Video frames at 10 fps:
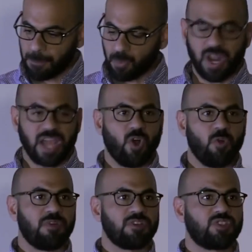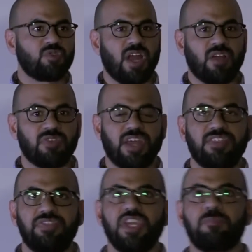when I almost drowned. And I
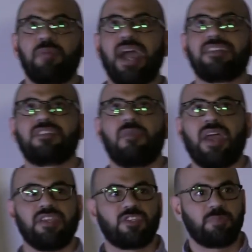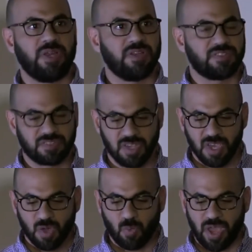think back to my experience
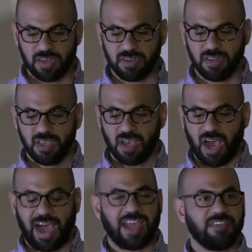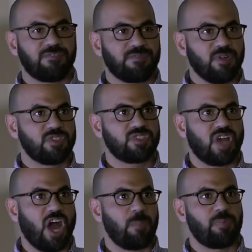when I first
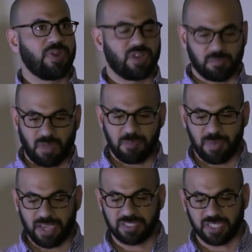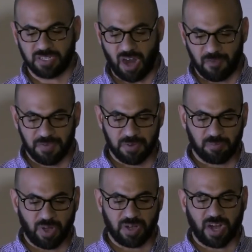operated on my patient and offered him
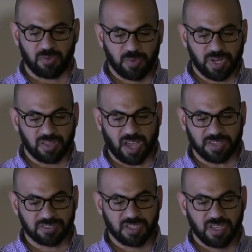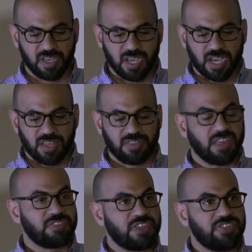prayer. And I realize
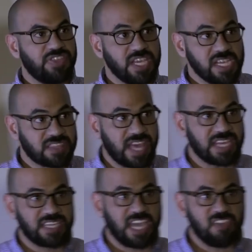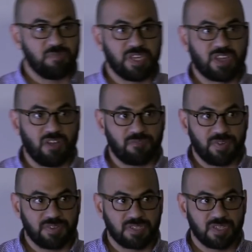that the thing that gave me
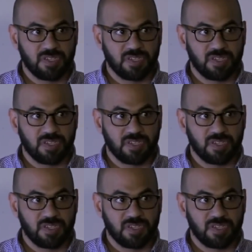comfort